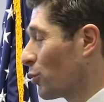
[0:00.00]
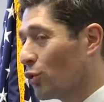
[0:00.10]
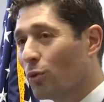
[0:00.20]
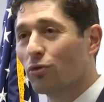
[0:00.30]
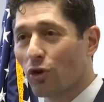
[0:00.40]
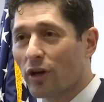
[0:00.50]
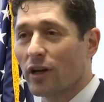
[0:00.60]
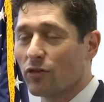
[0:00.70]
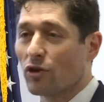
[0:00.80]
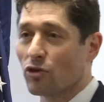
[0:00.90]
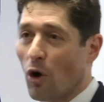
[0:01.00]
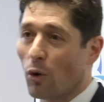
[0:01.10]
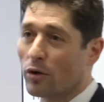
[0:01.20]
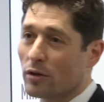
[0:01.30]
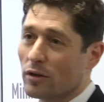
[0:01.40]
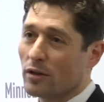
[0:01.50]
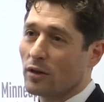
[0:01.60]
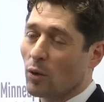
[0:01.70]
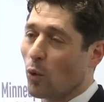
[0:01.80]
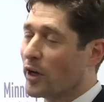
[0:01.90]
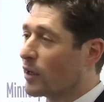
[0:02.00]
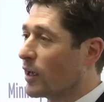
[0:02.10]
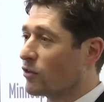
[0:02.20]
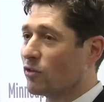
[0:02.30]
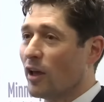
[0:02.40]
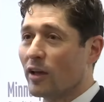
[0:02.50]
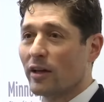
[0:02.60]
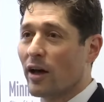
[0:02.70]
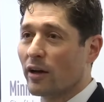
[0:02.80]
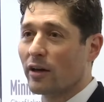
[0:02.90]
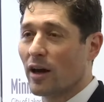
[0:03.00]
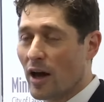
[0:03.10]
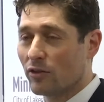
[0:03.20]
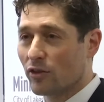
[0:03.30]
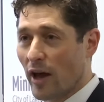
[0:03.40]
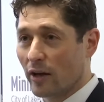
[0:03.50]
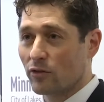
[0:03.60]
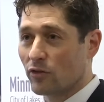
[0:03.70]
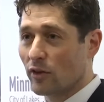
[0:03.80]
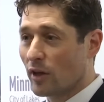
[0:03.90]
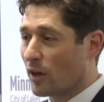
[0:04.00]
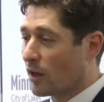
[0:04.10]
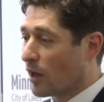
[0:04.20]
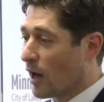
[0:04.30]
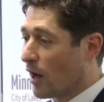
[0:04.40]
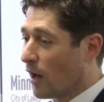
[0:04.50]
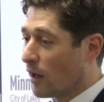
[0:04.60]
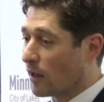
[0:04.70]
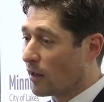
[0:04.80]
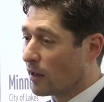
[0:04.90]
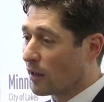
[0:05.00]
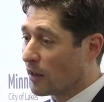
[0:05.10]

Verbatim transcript: the room took it as a joke. When it gets taken out of context, uh,